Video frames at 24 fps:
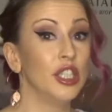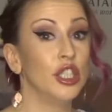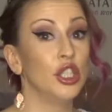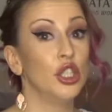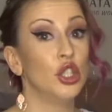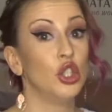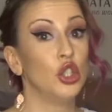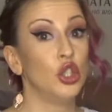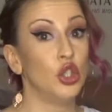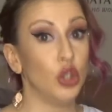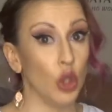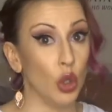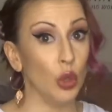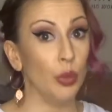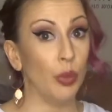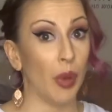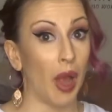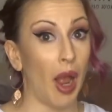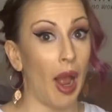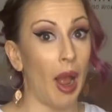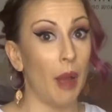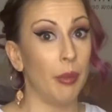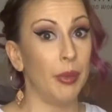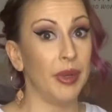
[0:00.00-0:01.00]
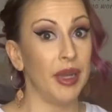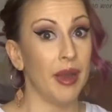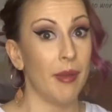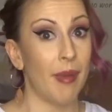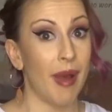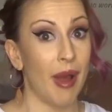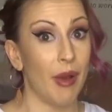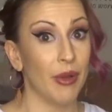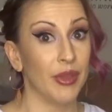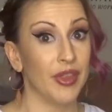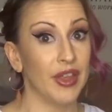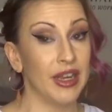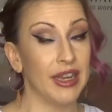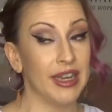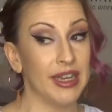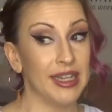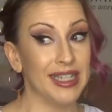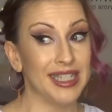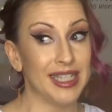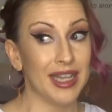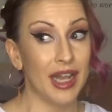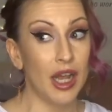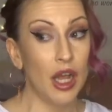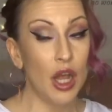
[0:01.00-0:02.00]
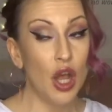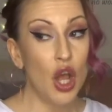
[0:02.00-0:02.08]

super happy about these.